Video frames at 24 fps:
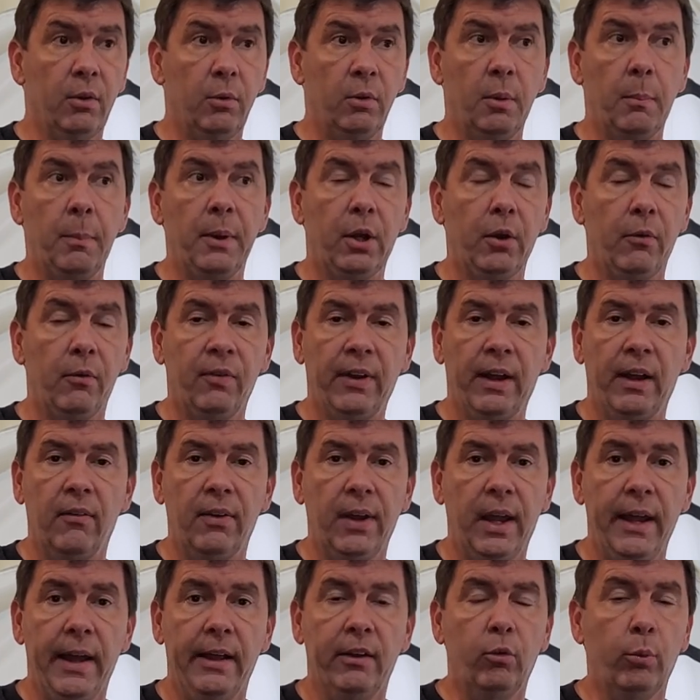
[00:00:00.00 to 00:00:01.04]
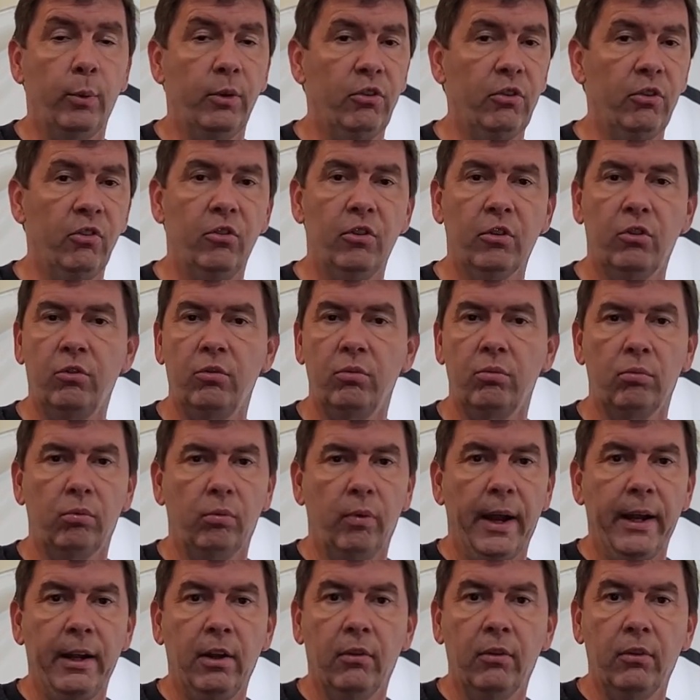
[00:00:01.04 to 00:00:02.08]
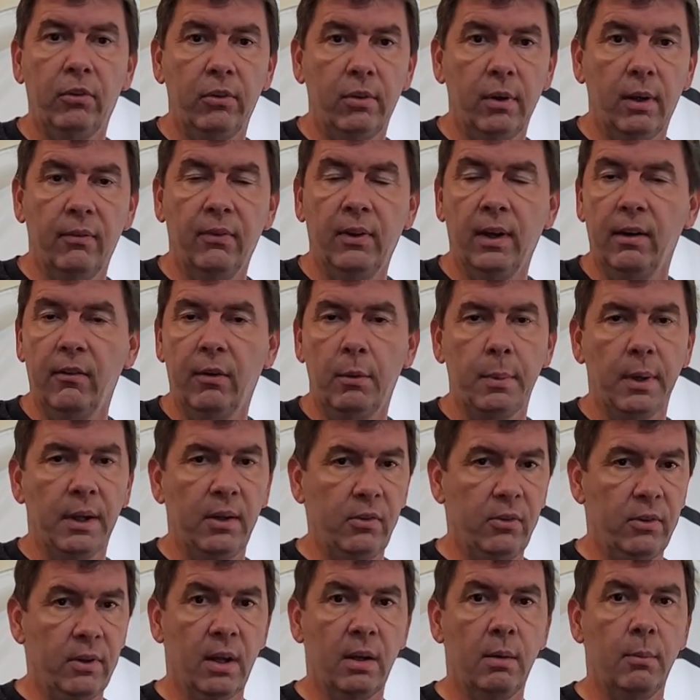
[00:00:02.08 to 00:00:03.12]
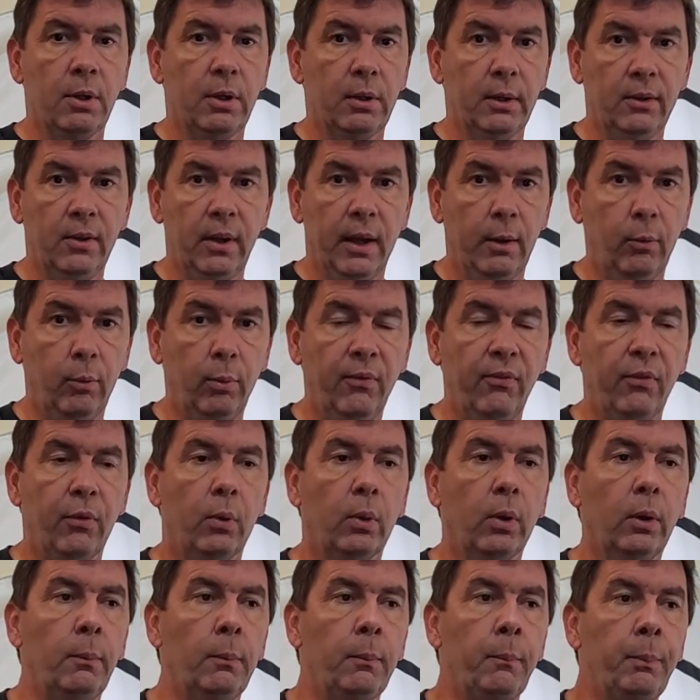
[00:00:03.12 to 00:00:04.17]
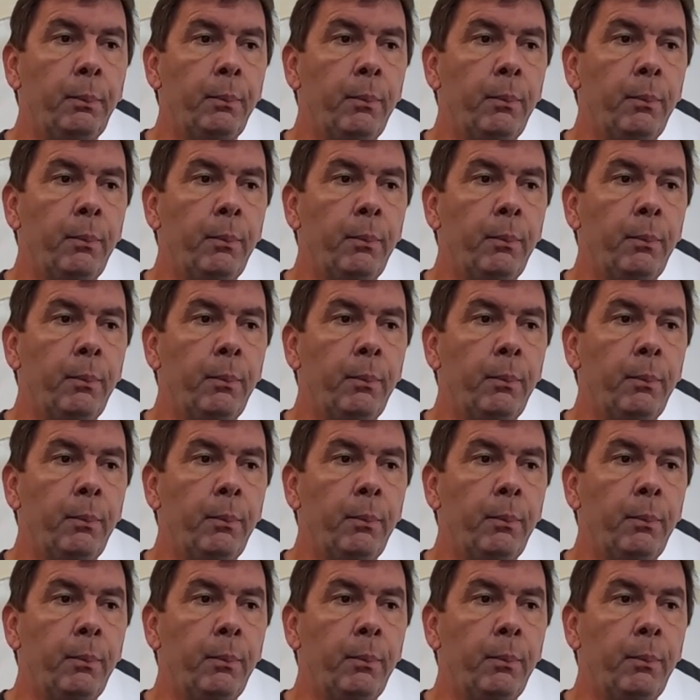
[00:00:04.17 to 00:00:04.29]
the bigger valve heads, which is just regular stuff that everybody's done a million times before.